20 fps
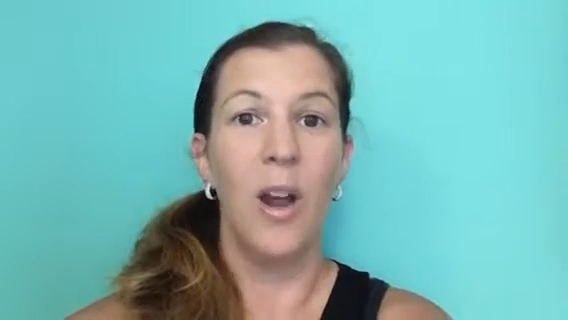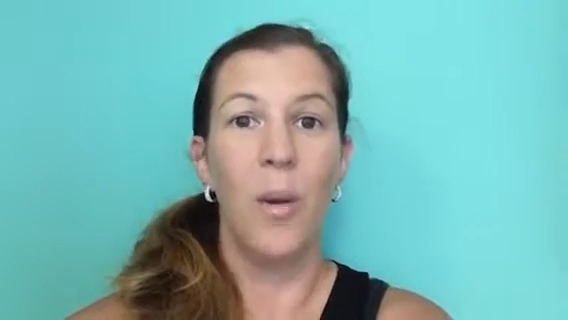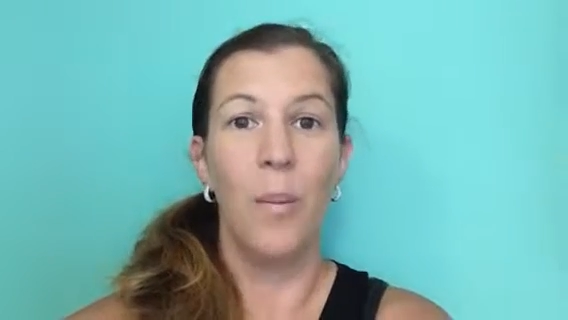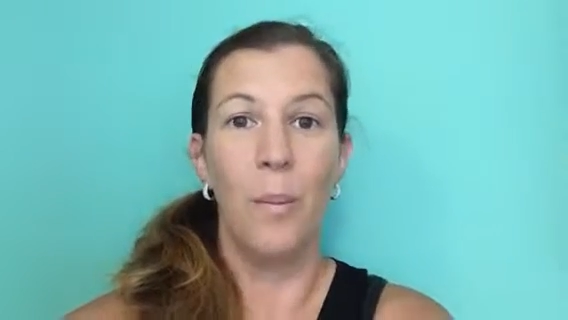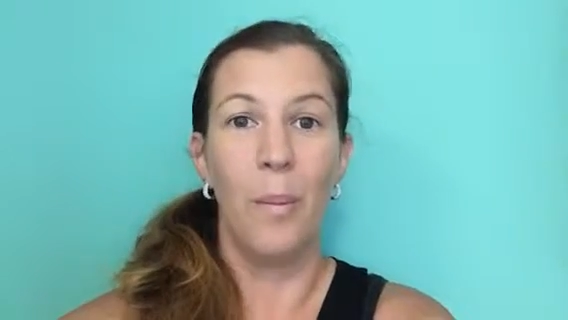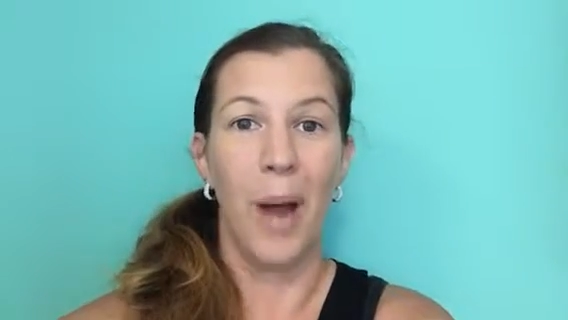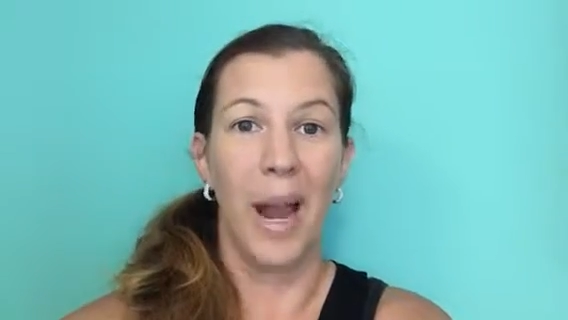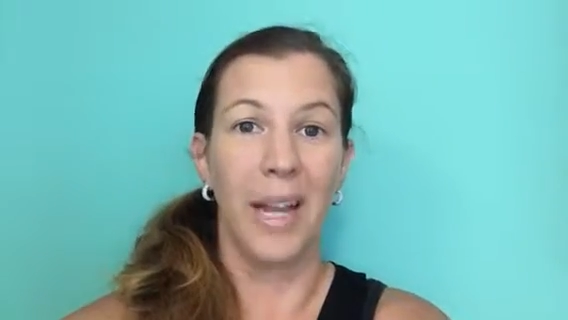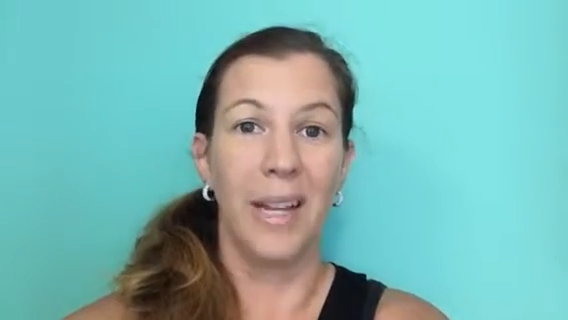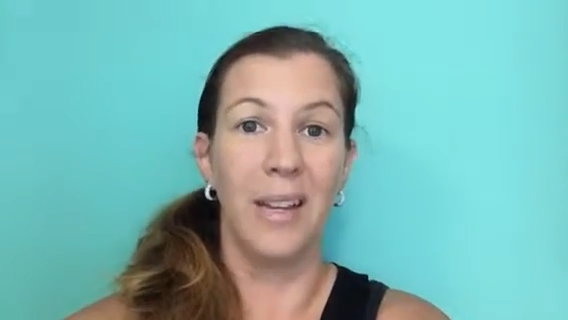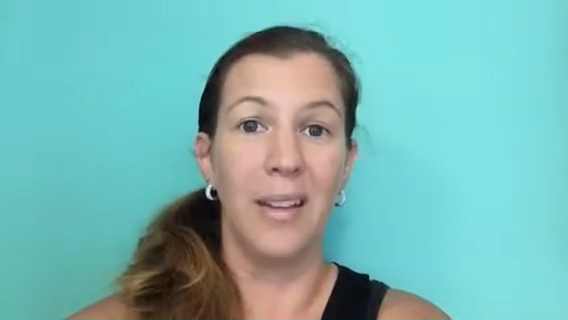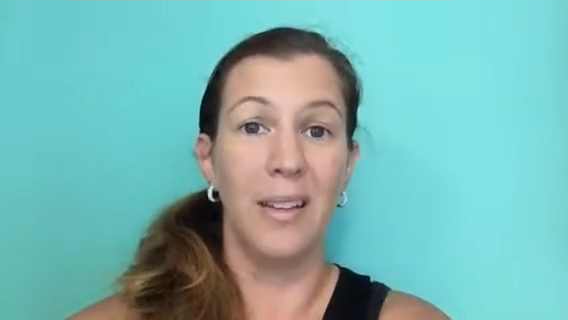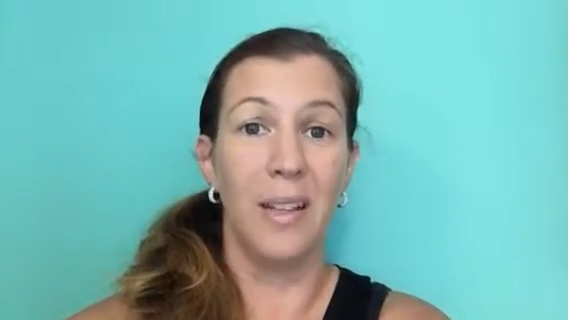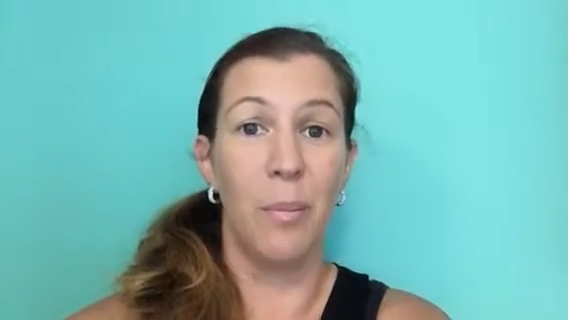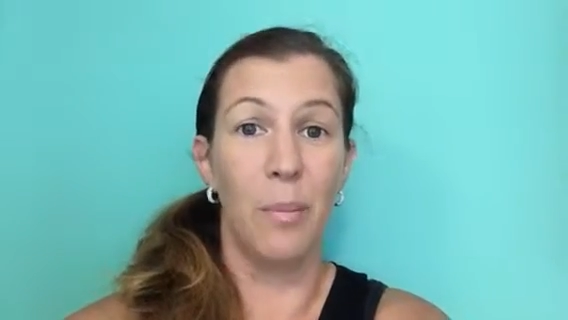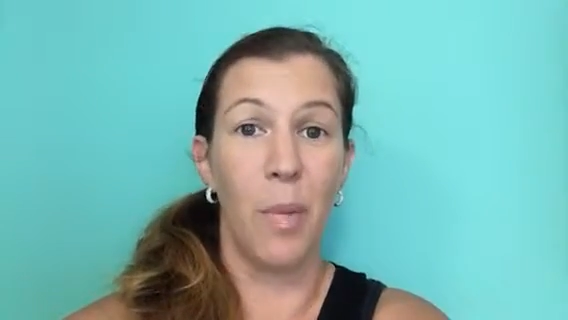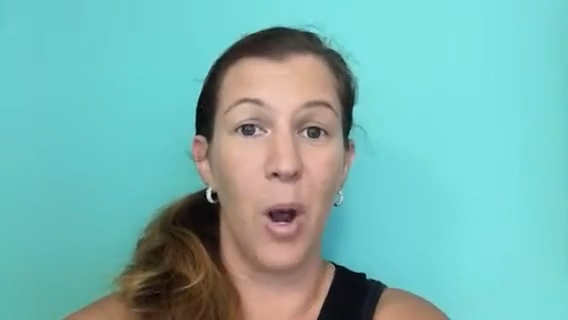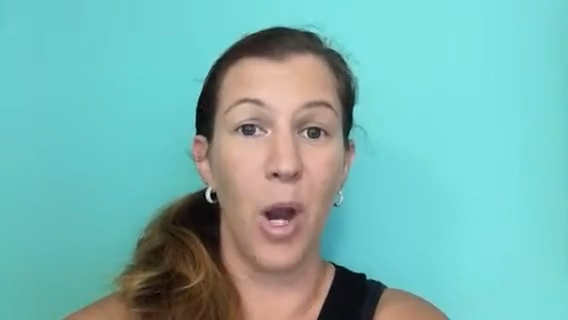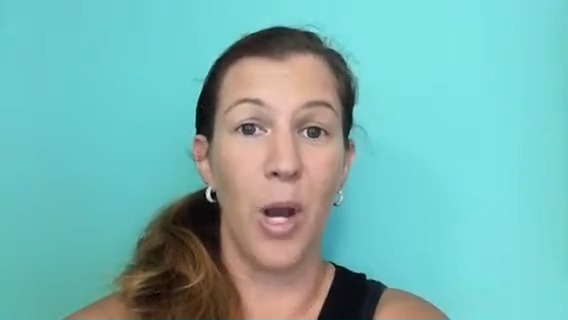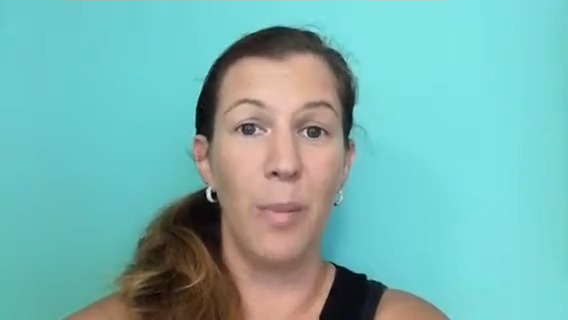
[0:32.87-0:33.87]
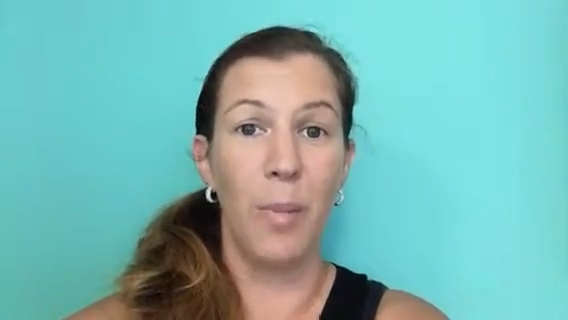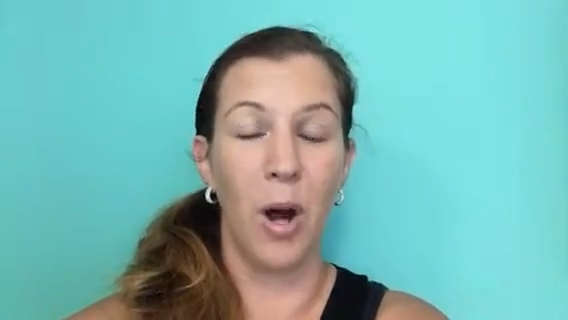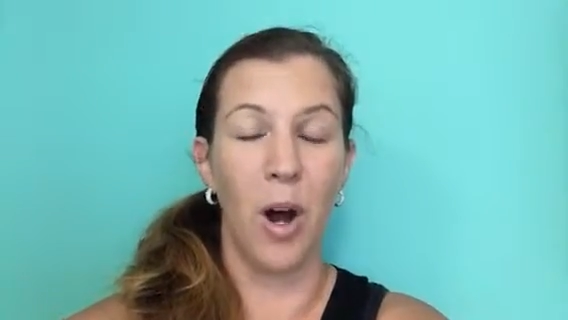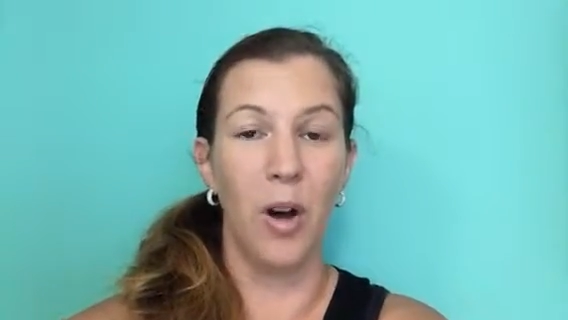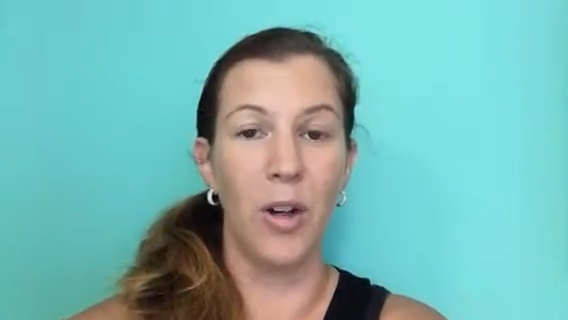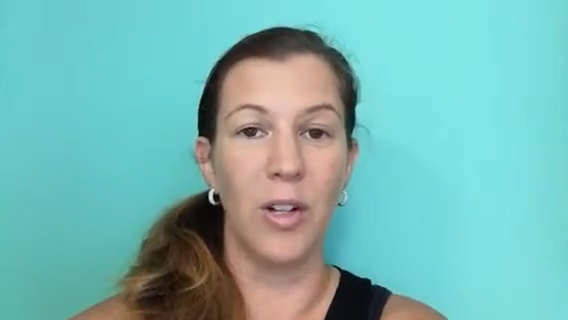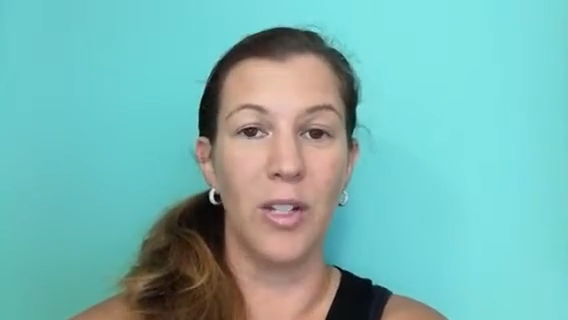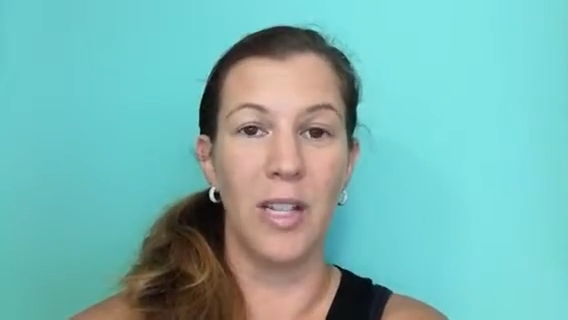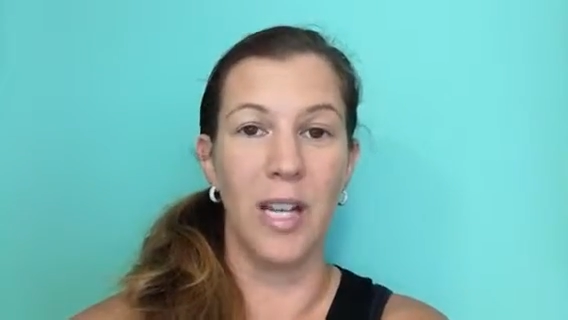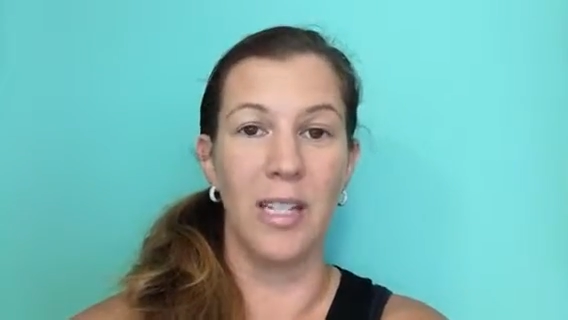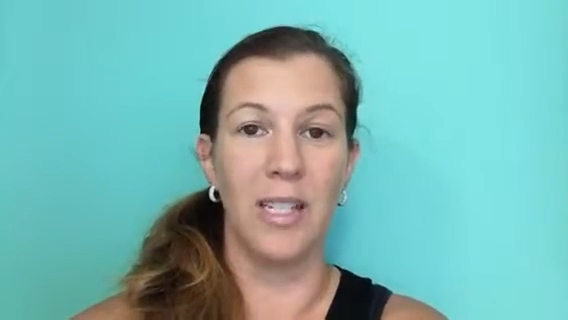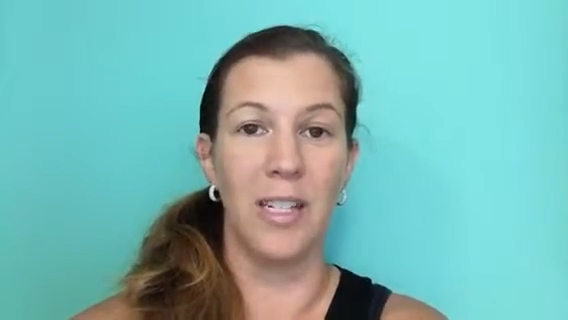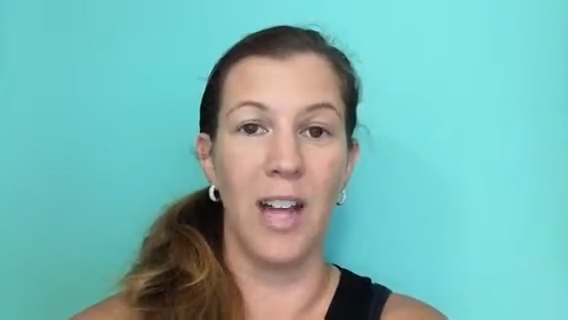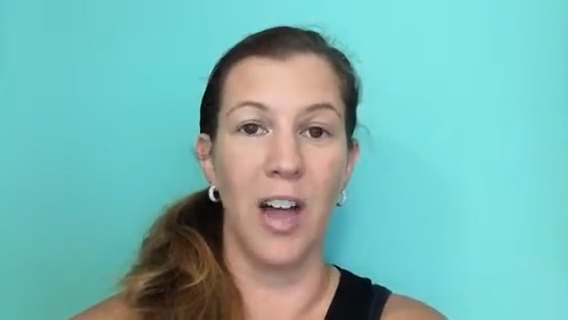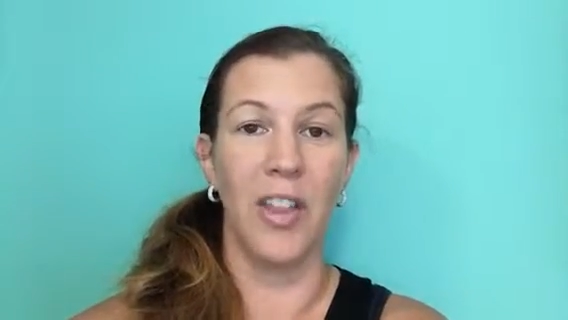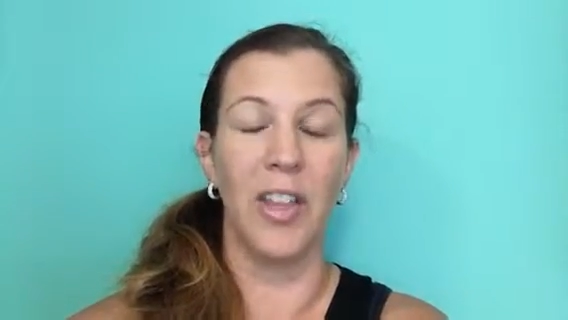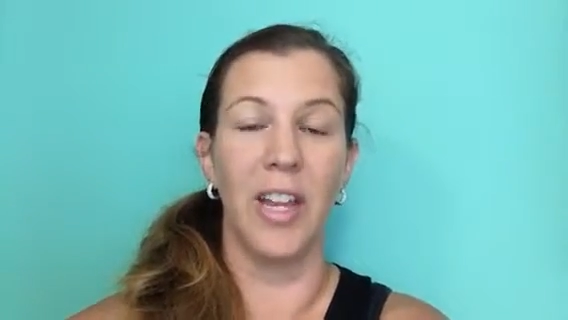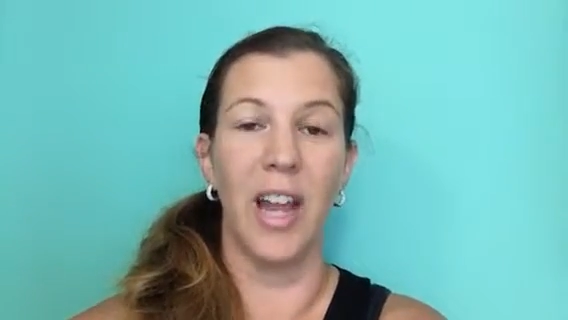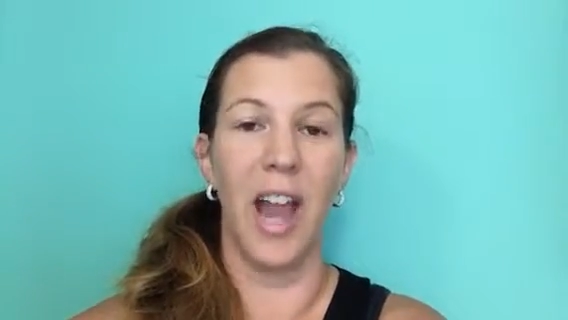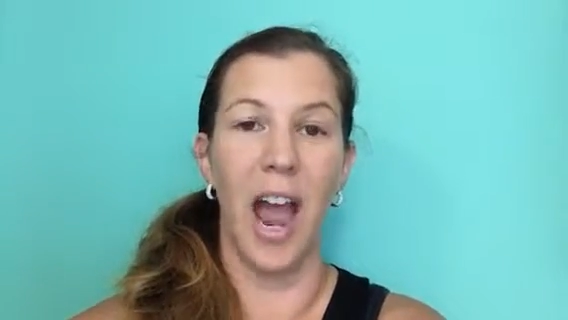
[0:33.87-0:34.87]
making them mobile because there's
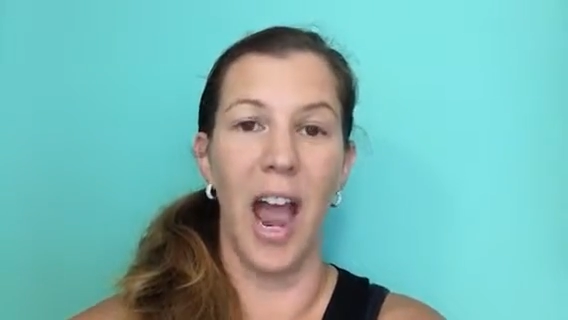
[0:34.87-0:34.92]
nothing